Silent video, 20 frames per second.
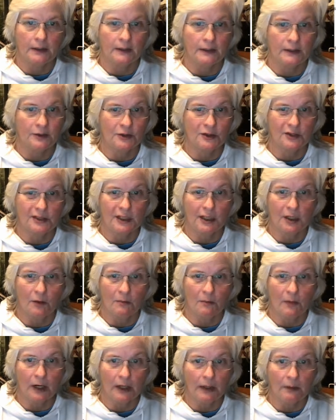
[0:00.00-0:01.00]
that's just how
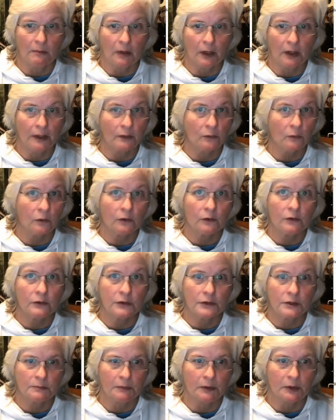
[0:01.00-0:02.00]
my mind
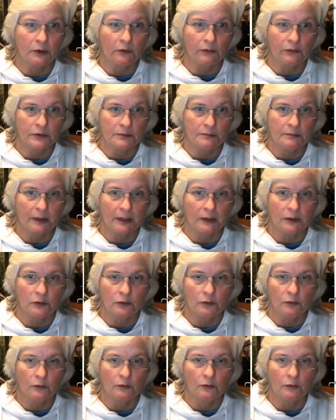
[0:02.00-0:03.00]
works, but yours might
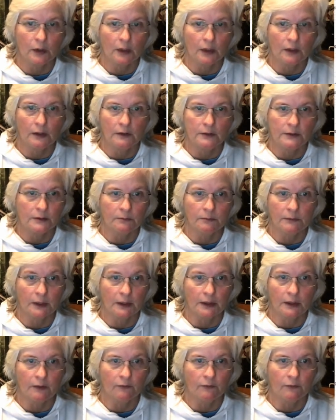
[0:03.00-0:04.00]
do something
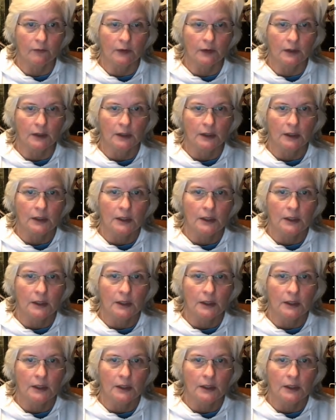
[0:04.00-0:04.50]
different.